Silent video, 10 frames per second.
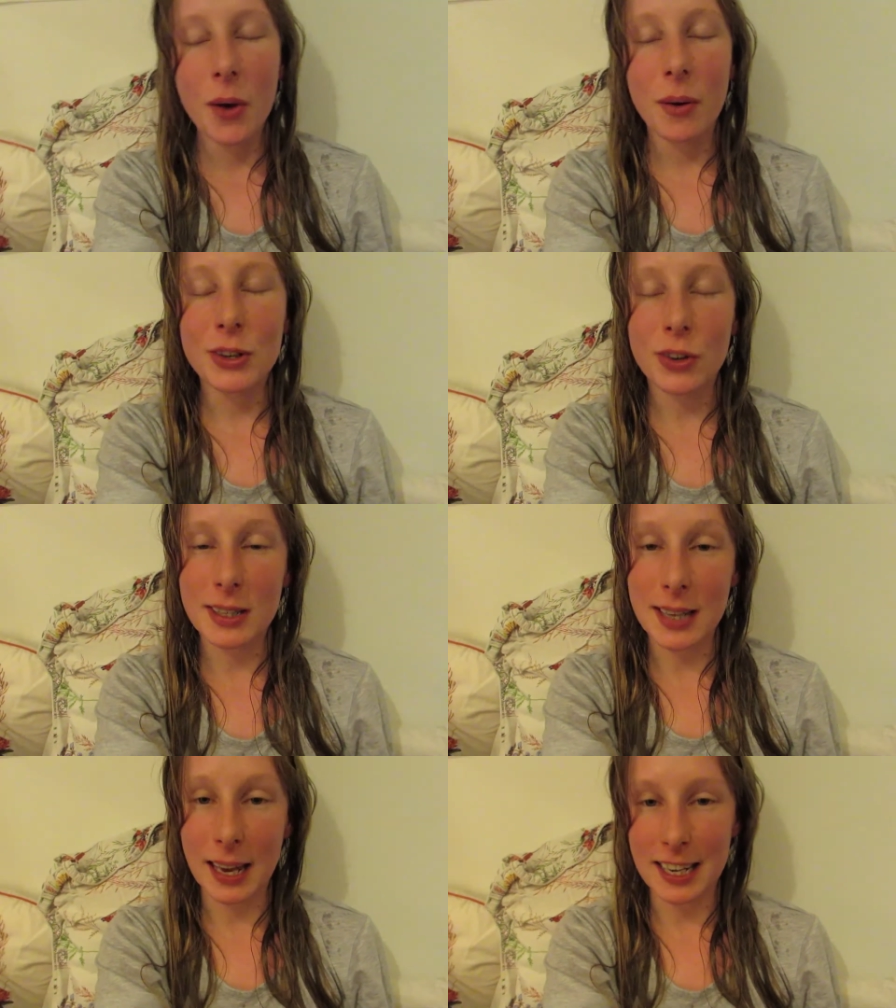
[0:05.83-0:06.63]
where I talk
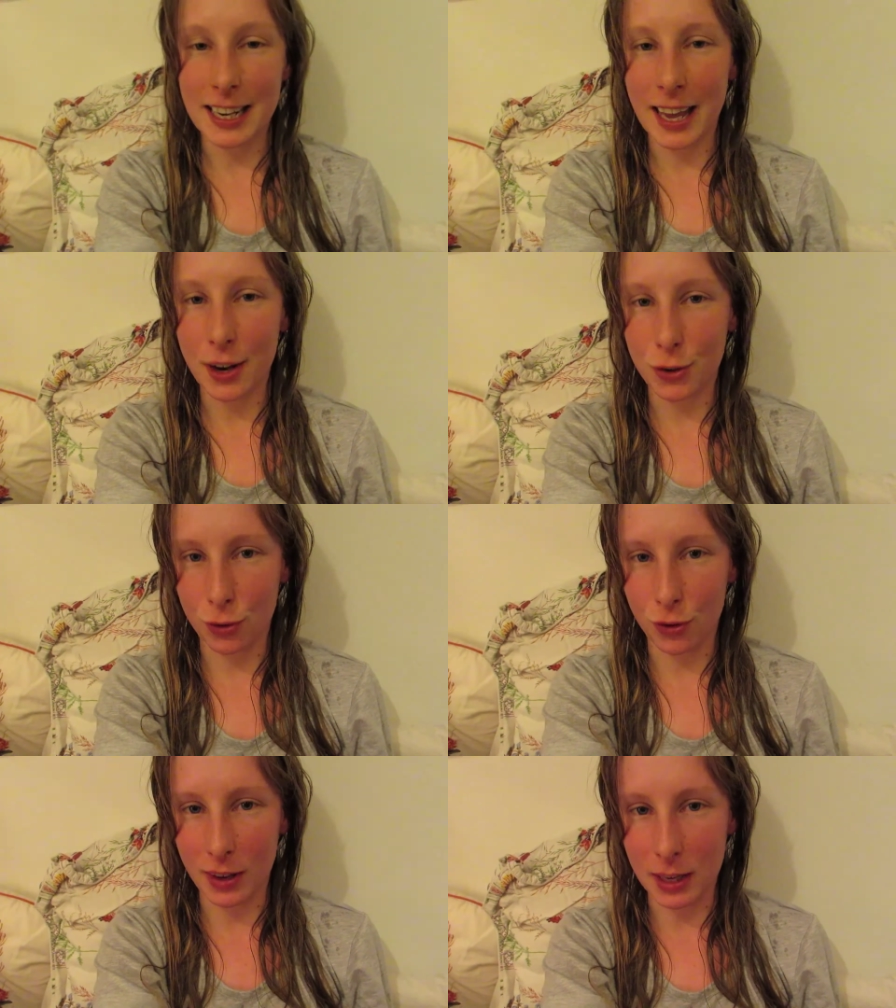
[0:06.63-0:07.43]
as candidly and as
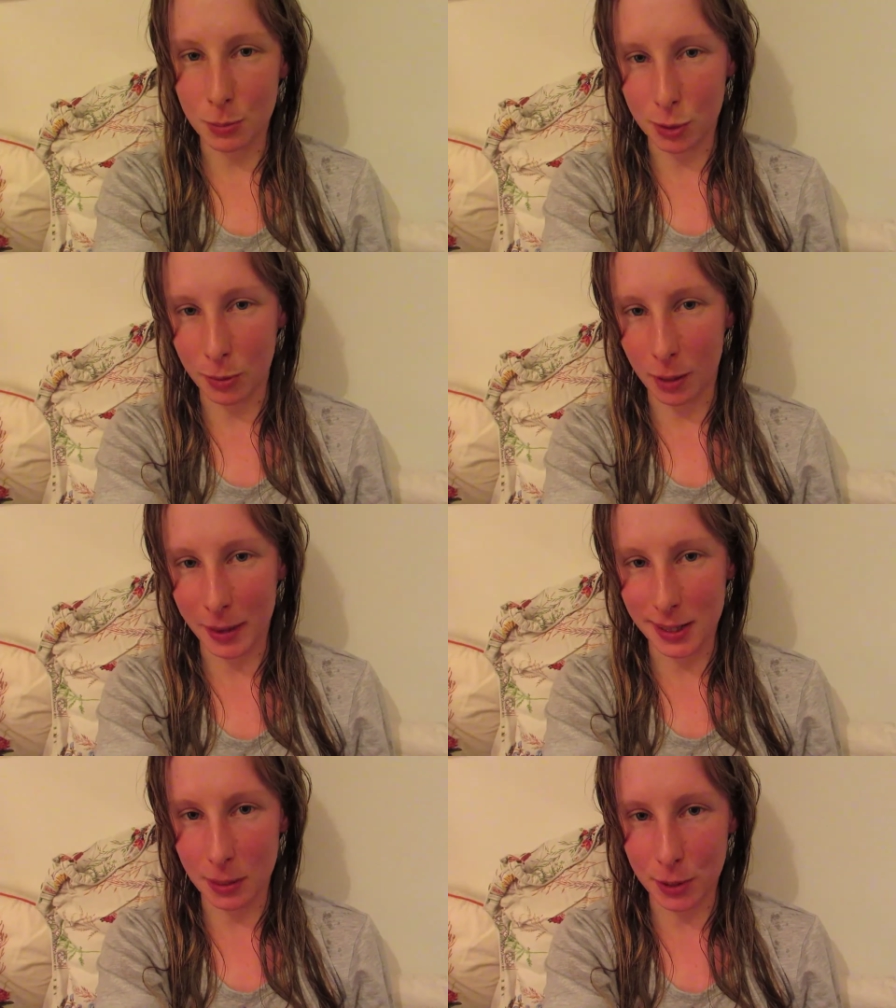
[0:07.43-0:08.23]
truthfully as possible
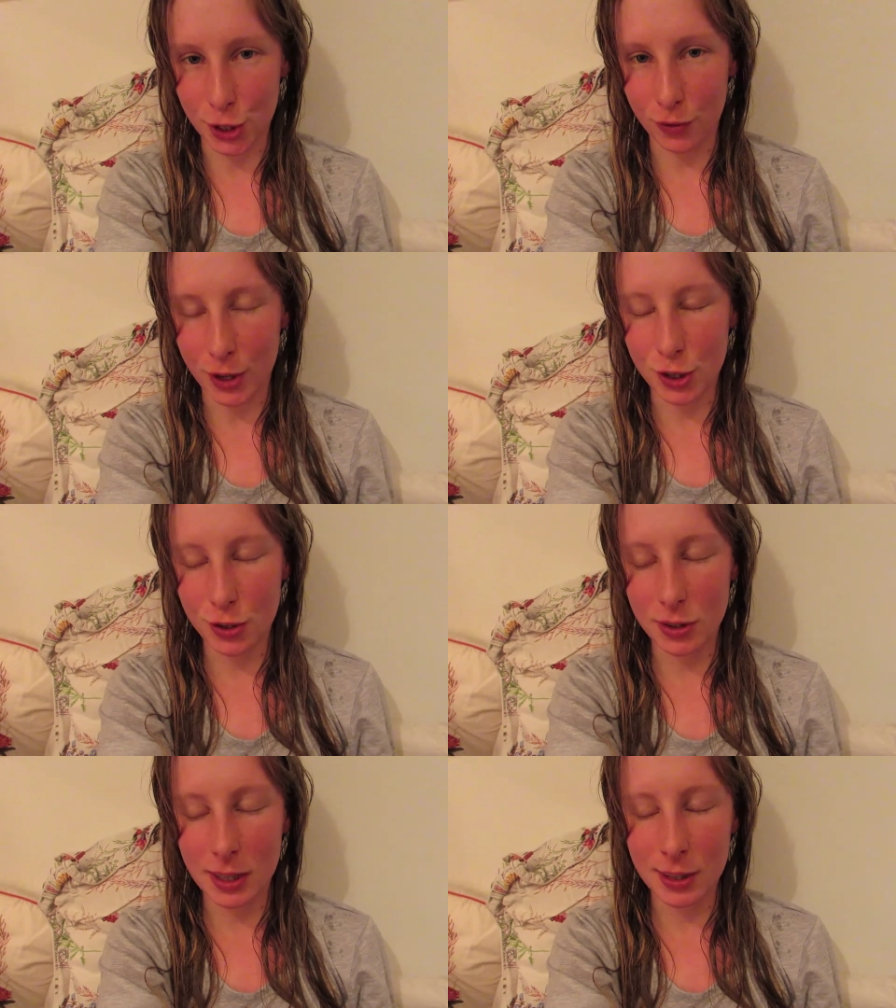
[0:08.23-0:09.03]
about the subject of her
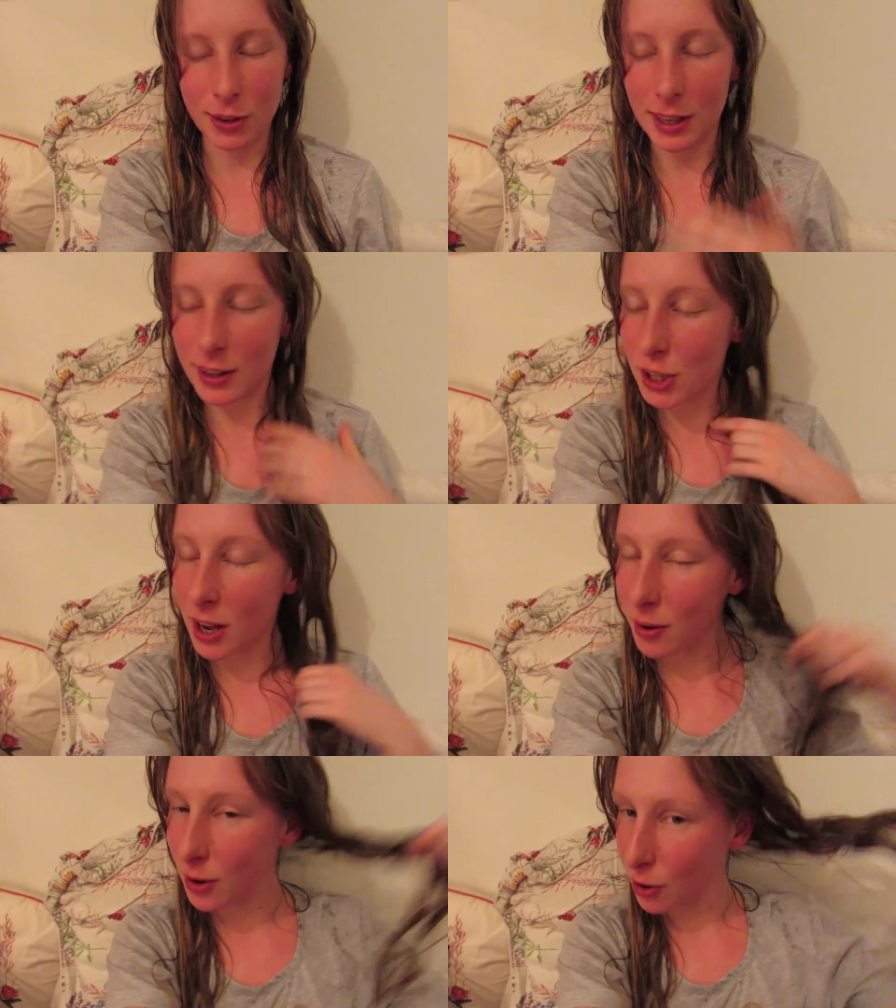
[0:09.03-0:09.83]
choosing, straight out the
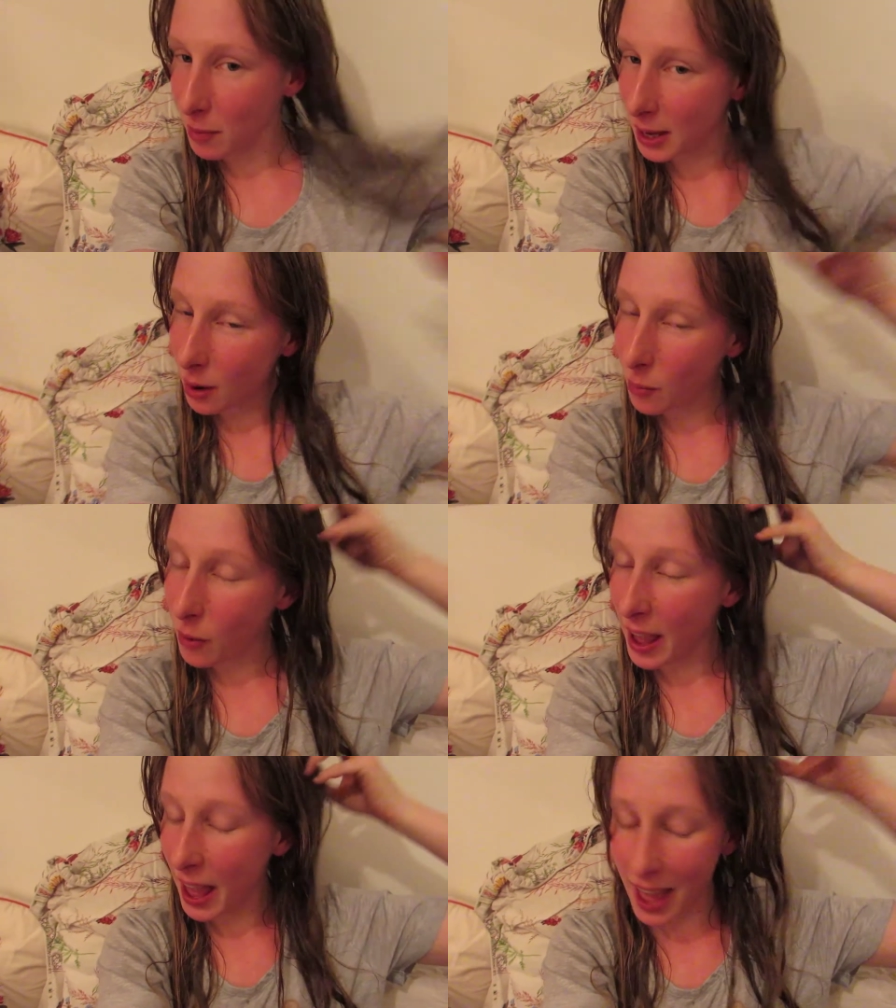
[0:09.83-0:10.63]
shower, no makeup,
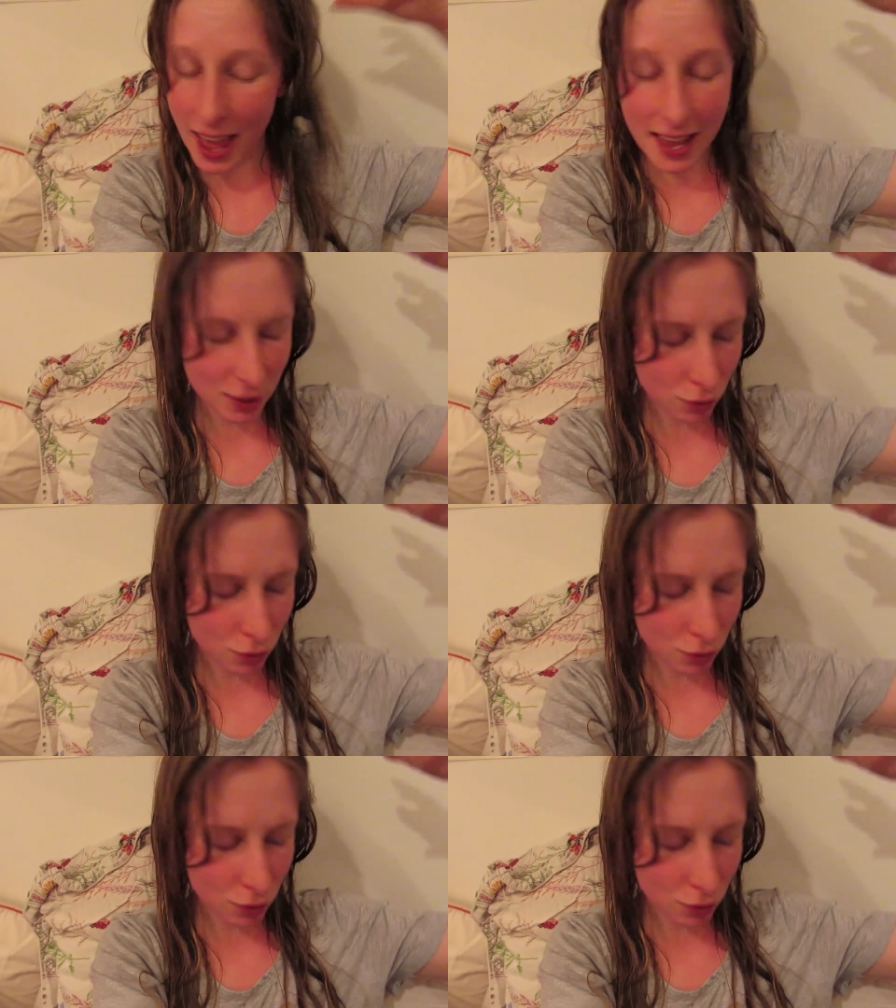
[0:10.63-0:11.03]
wet hair, it's